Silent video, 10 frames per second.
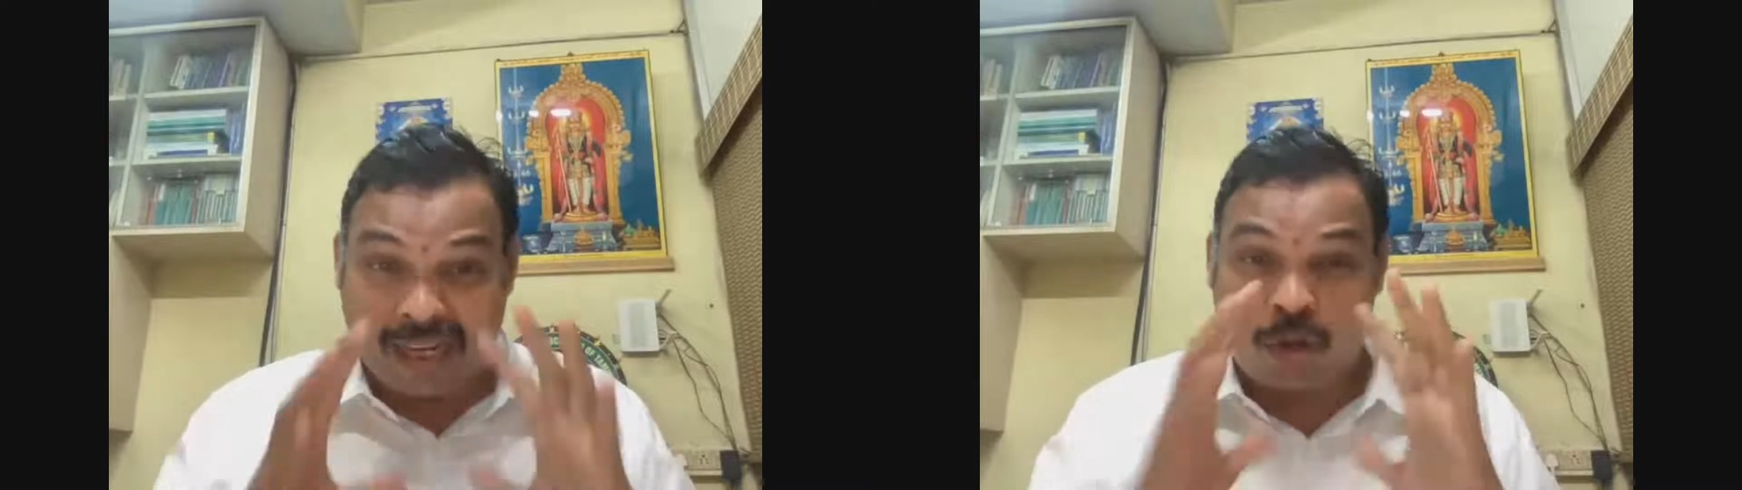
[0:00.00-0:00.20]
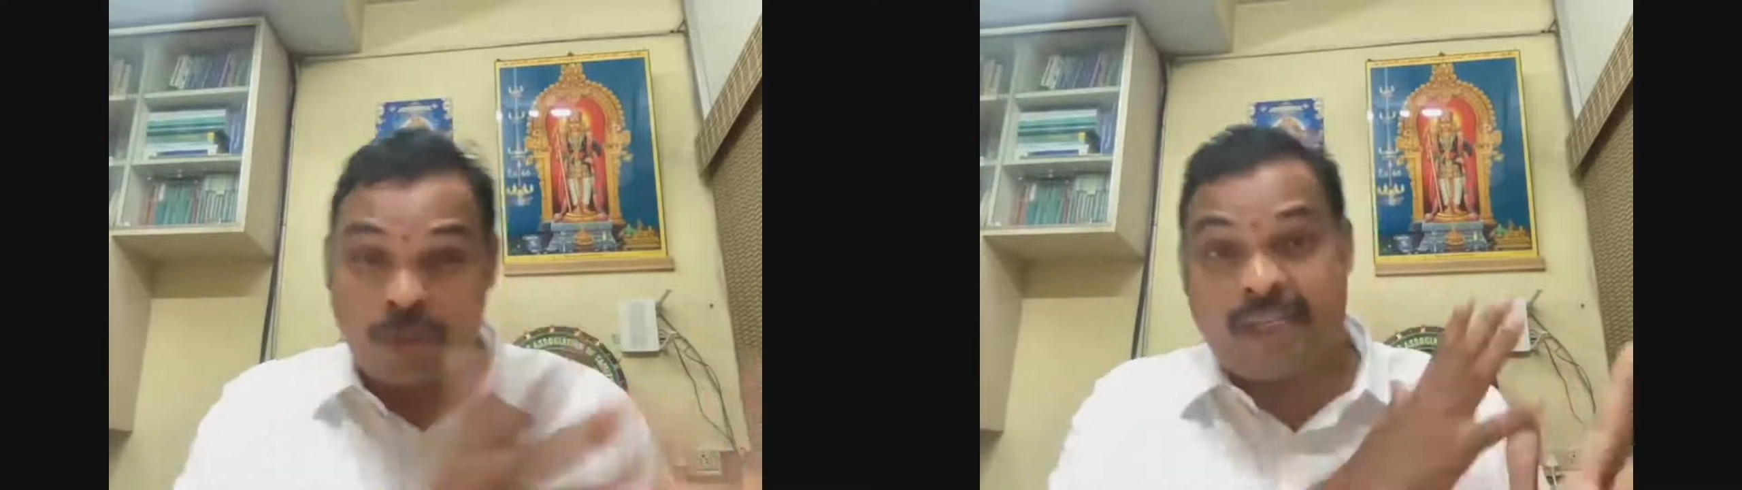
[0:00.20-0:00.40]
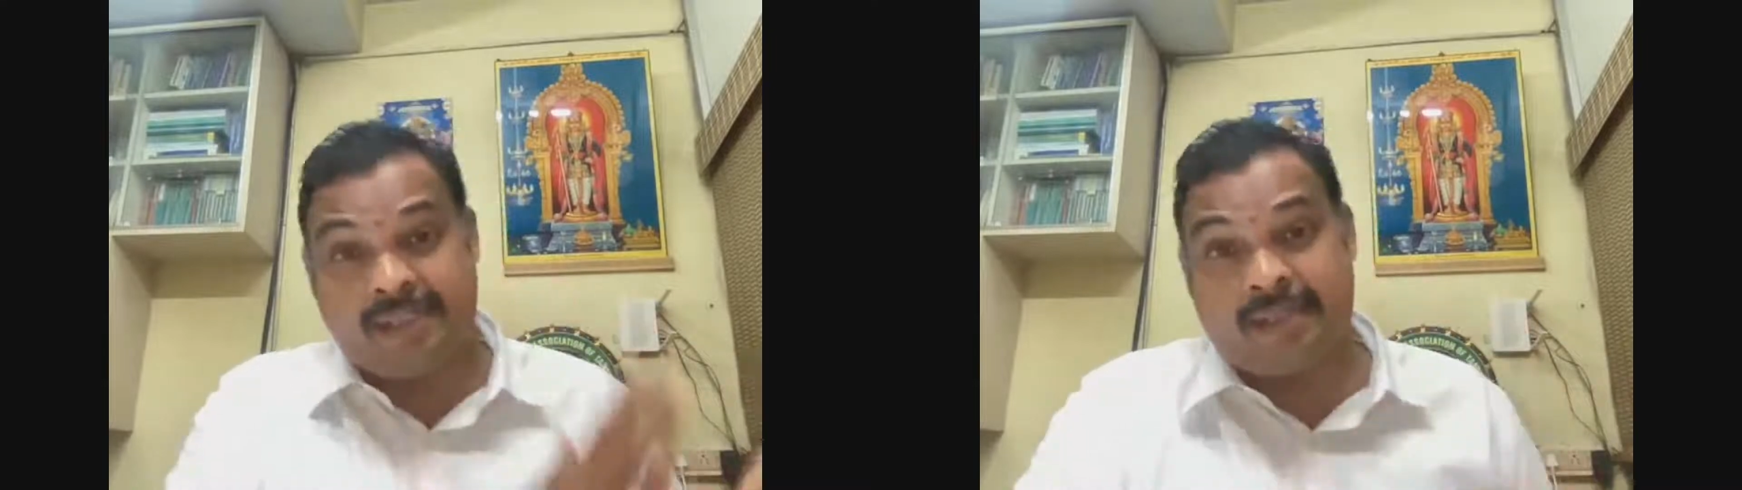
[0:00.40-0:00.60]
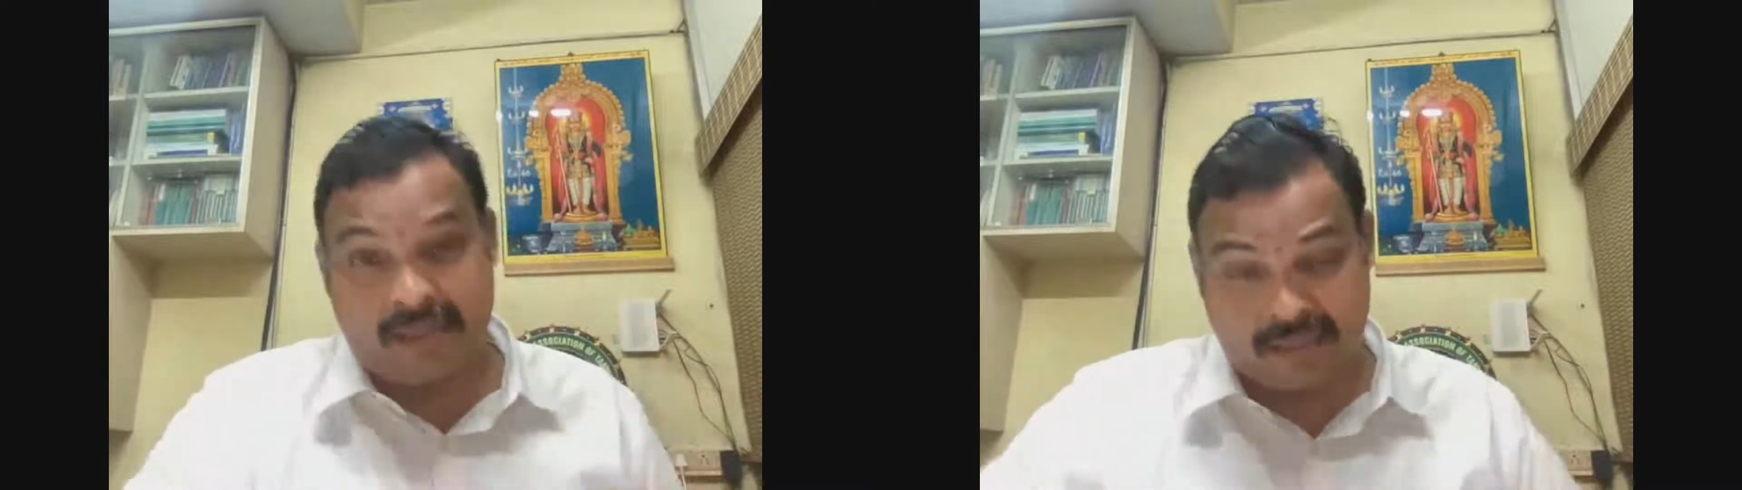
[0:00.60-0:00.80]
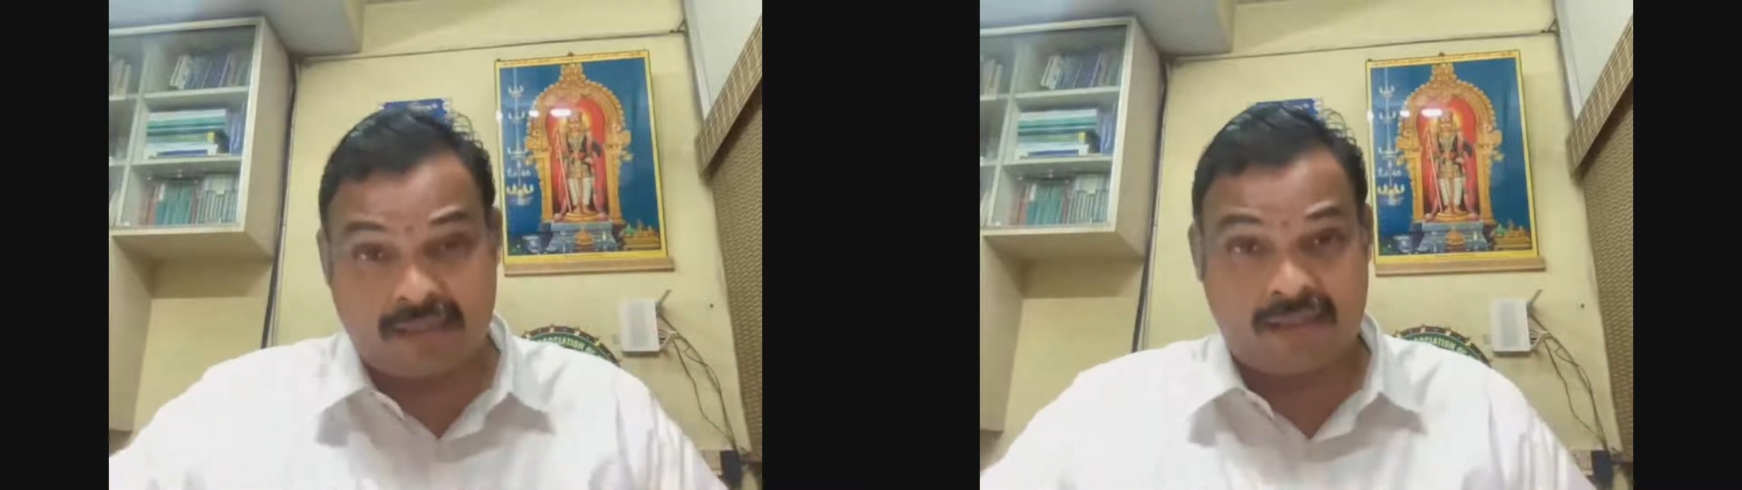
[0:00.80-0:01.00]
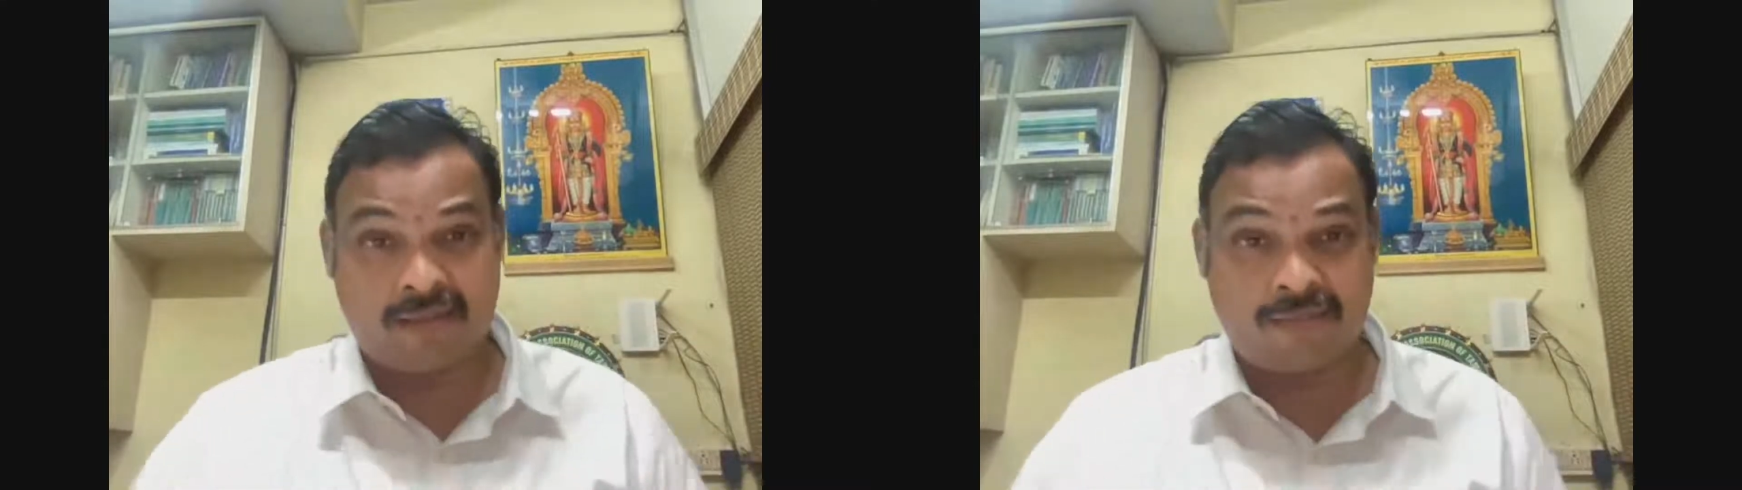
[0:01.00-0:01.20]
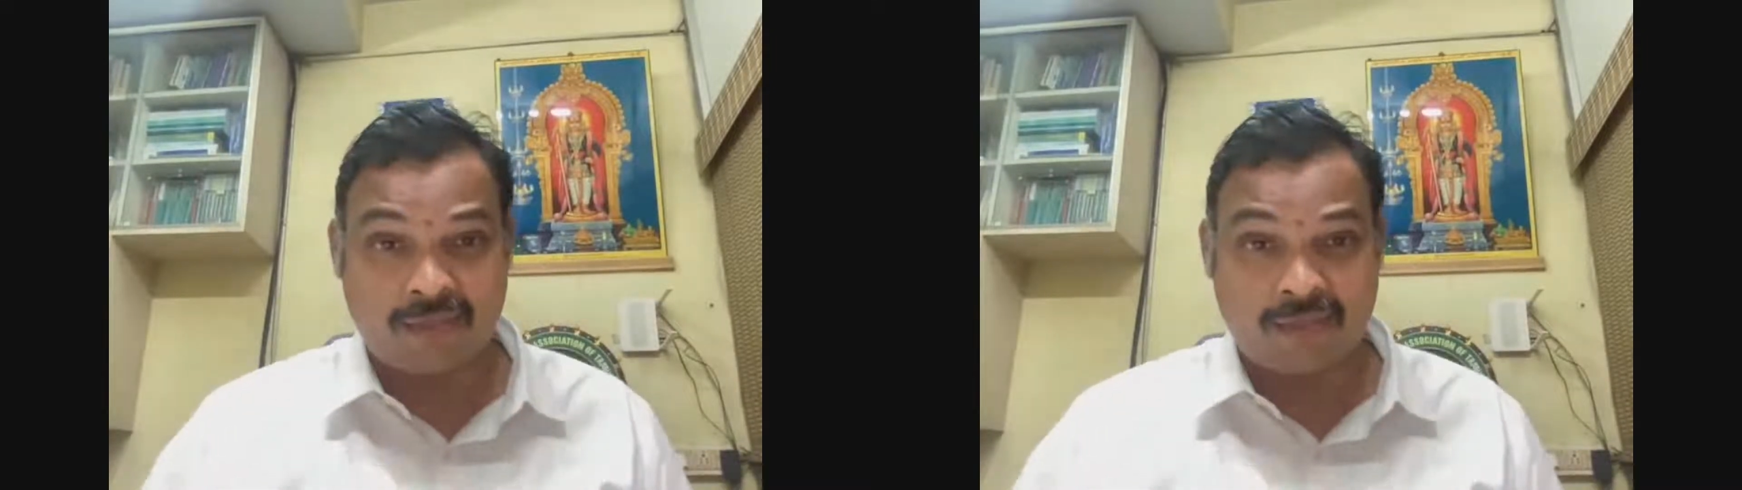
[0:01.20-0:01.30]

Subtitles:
good teacher is.